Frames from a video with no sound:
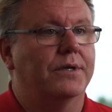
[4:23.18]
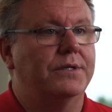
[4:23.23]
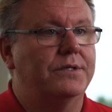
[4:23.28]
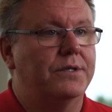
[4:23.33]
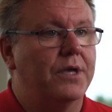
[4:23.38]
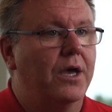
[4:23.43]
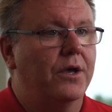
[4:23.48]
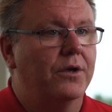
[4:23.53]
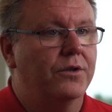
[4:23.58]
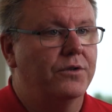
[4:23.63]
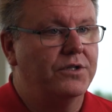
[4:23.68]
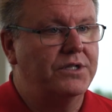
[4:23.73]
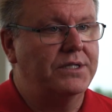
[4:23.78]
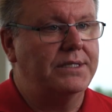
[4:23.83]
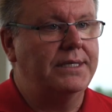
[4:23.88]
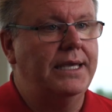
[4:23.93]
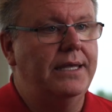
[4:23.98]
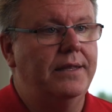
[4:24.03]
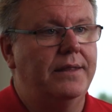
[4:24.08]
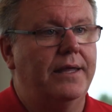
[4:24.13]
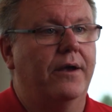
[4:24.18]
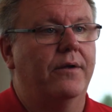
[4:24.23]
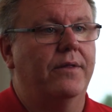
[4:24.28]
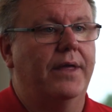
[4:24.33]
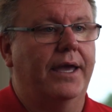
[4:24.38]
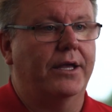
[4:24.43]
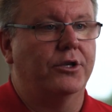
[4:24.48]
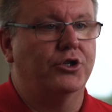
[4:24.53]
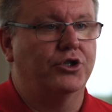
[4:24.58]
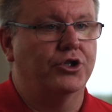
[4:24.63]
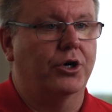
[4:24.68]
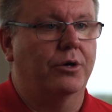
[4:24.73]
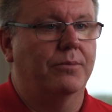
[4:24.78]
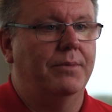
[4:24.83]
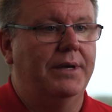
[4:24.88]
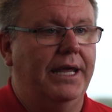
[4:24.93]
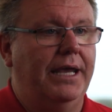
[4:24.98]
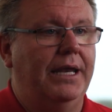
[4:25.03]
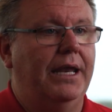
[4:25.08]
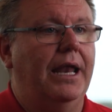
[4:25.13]
is seed there that can
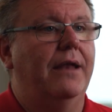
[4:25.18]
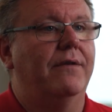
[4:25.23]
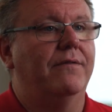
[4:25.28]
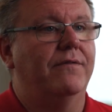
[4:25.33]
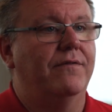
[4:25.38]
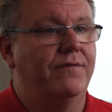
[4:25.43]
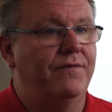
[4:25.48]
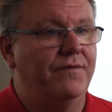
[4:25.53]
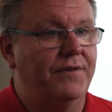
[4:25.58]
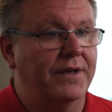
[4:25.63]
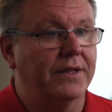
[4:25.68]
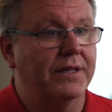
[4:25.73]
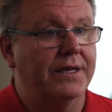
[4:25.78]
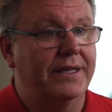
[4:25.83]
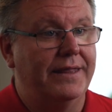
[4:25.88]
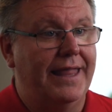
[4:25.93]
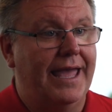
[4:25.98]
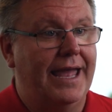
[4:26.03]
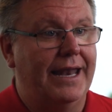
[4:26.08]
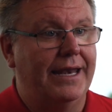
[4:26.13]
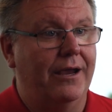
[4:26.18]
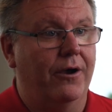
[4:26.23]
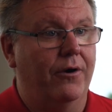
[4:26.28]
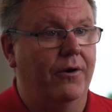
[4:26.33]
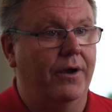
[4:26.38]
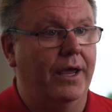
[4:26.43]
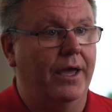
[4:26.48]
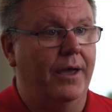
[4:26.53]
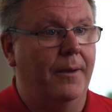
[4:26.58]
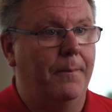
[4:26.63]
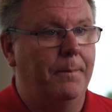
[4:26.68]
germinate and fill in that area.